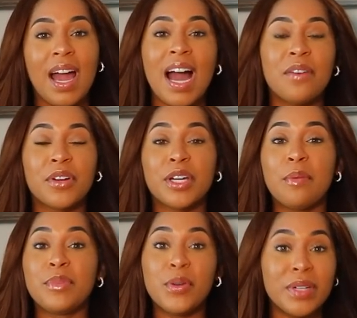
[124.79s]
I have a
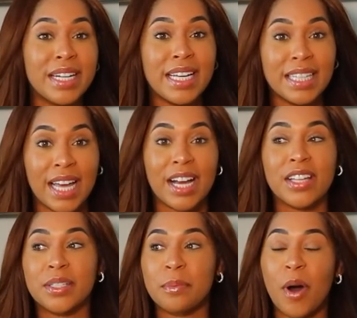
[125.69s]
community, like
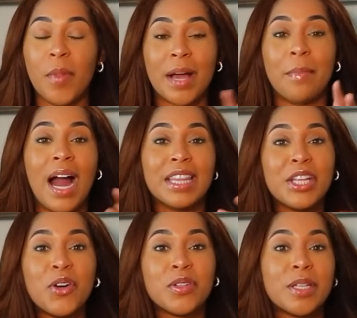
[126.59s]
a small, like my
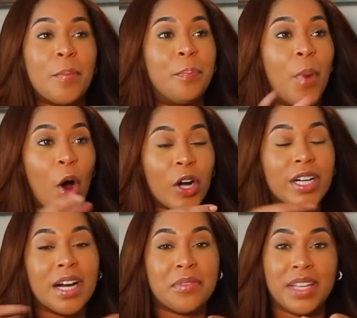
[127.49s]
little
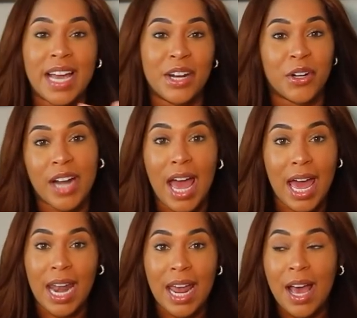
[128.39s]
part of the
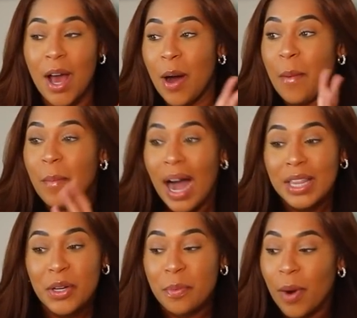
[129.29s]
internet, my
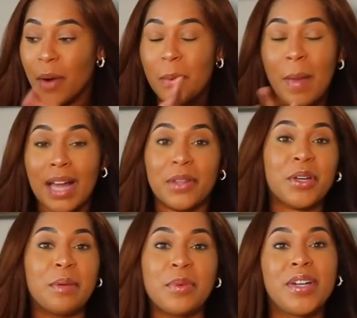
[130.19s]
little part with my little
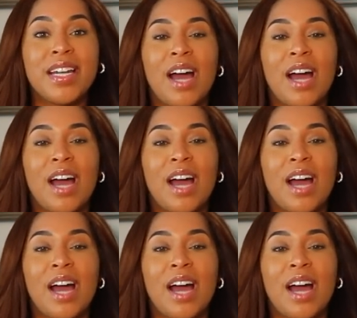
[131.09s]
community.